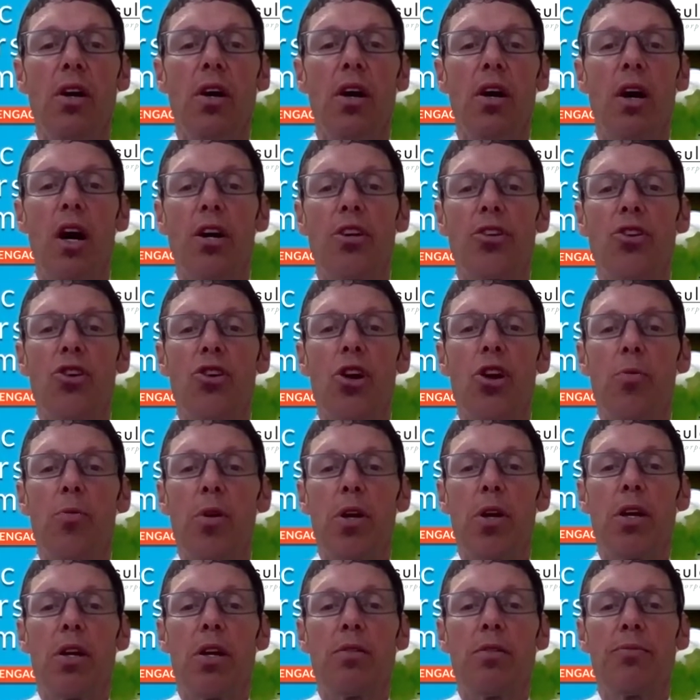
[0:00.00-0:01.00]
on
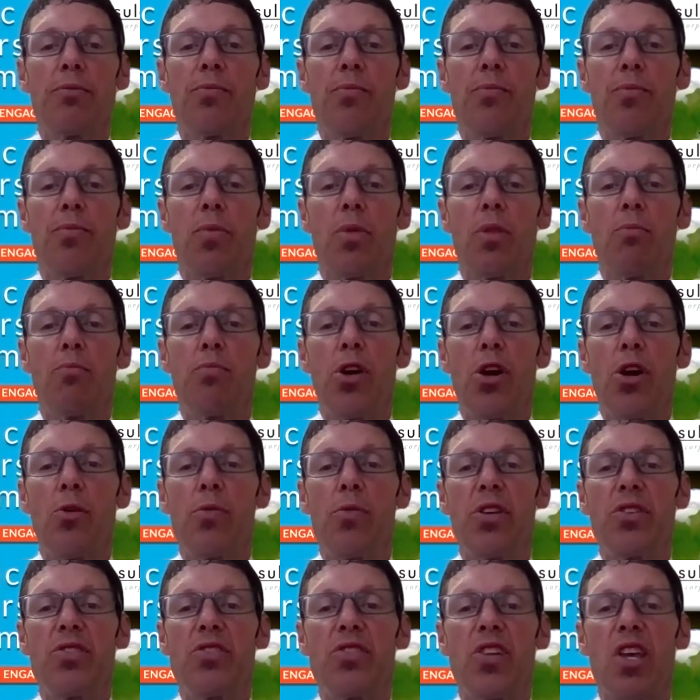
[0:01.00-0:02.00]
curbing
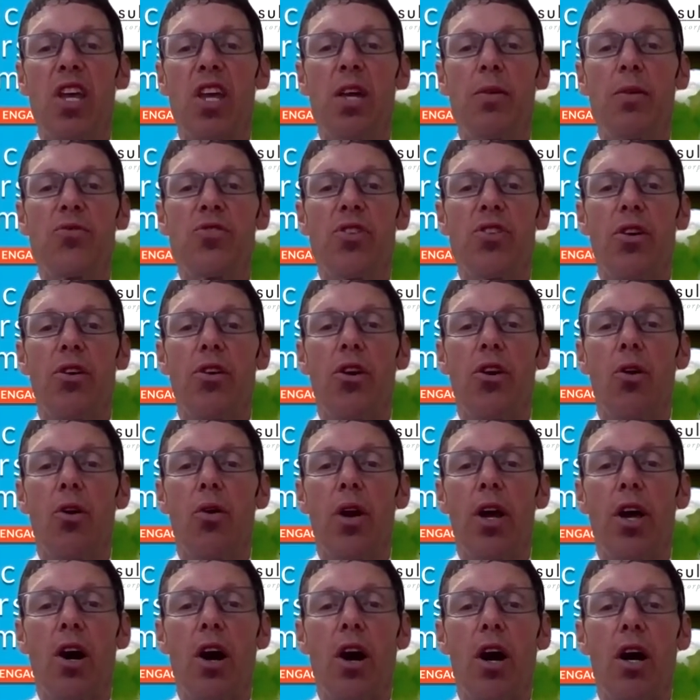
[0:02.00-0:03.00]
pyramid schemes that are
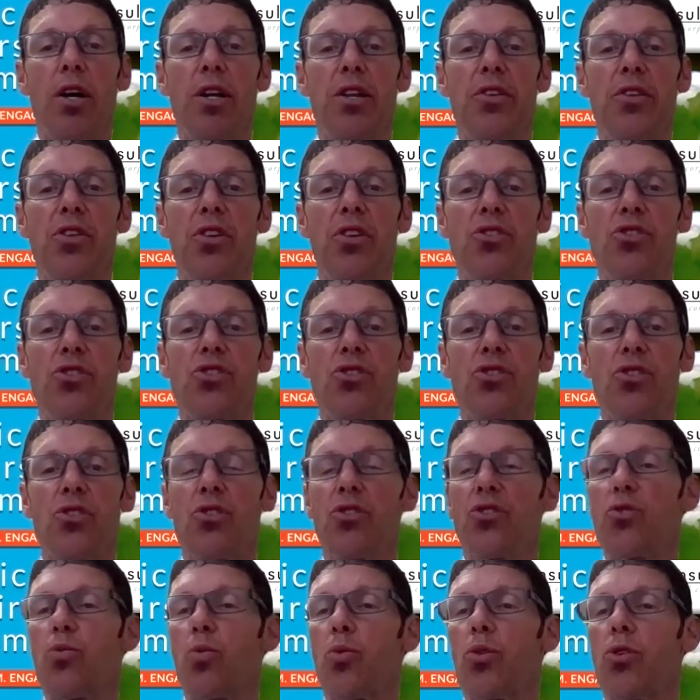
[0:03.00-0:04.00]
going on in the
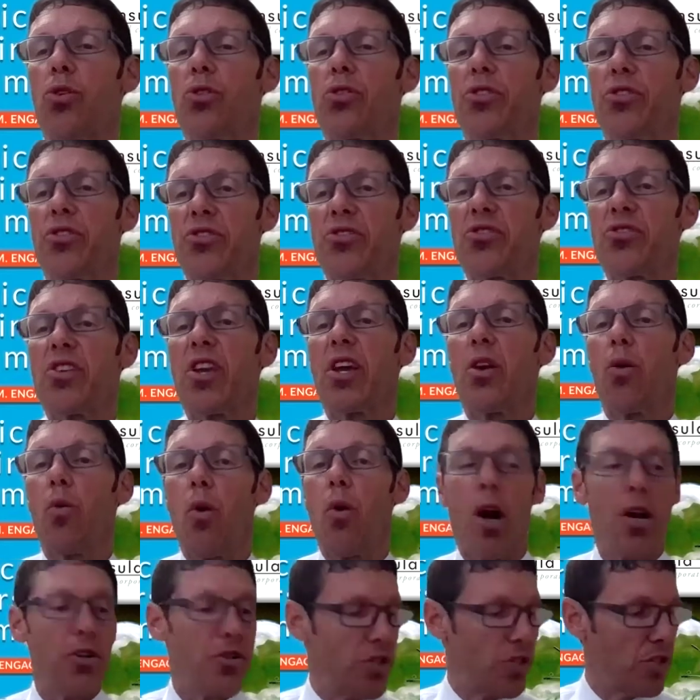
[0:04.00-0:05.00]
insurance world in the state of
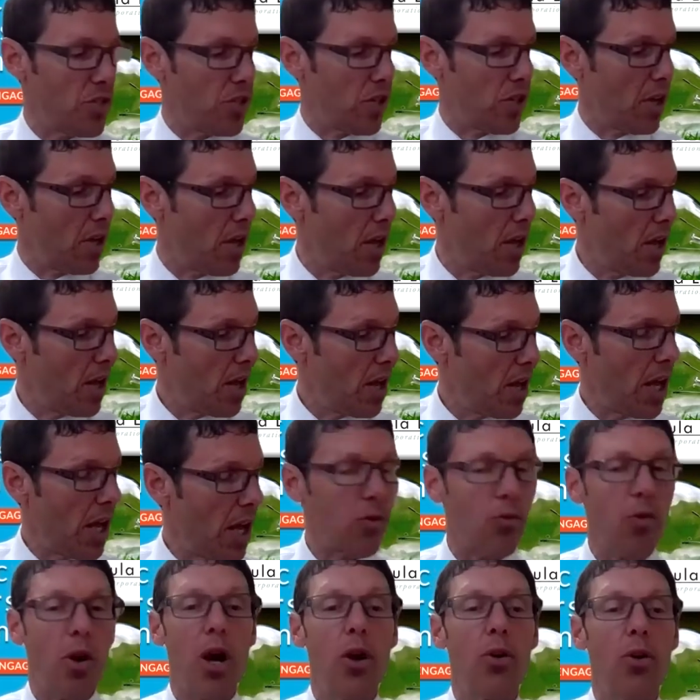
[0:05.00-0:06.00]
Washington? And
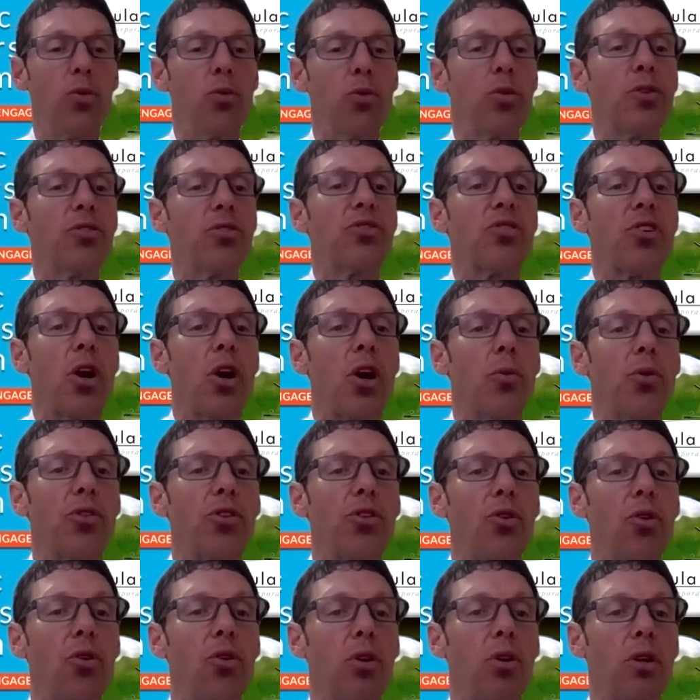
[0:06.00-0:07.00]
Raul, we'll start with
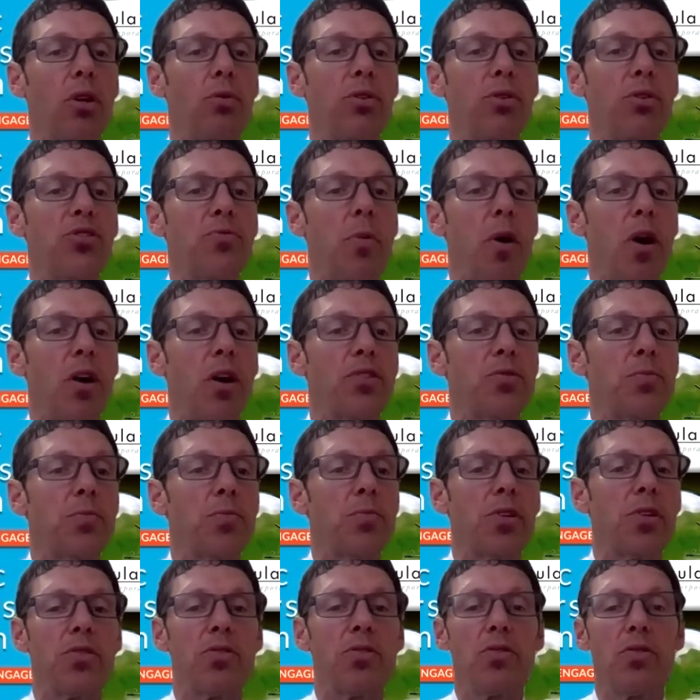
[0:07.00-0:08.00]
your response,
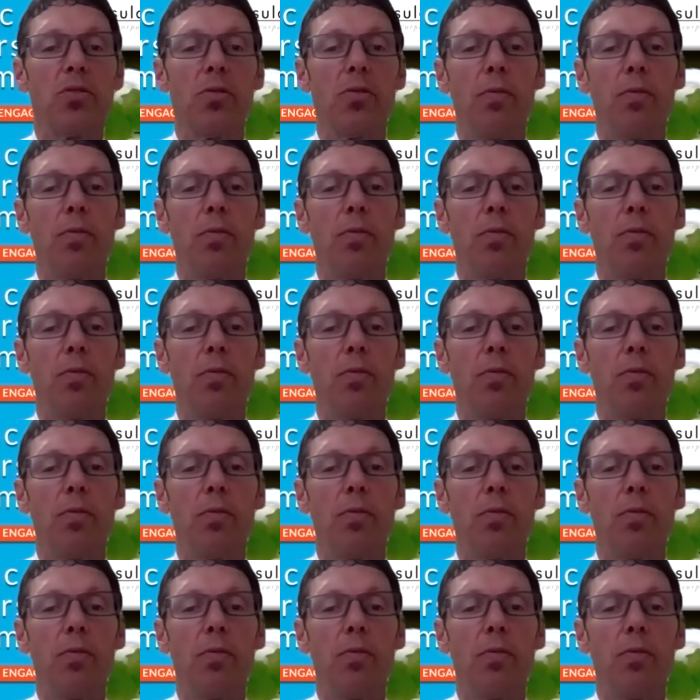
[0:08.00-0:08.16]
please.